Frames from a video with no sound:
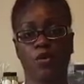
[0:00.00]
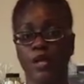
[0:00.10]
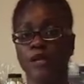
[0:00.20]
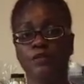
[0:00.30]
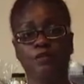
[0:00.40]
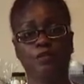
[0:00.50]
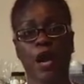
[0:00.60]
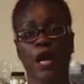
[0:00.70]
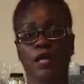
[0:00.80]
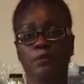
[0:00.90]
or even
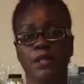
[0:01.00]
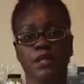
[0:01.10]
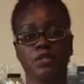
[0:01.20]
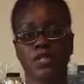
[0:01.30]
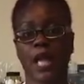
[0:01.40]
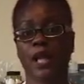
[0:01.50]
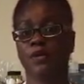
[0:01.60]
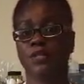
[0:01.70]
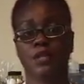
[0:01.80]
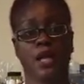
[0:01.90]
frying, because
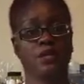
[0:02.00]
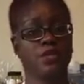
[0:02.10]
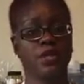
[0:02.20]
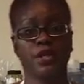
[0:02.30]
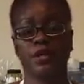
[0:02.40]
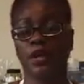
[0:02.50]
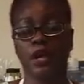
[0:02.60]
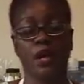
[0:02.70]
tallow is excellent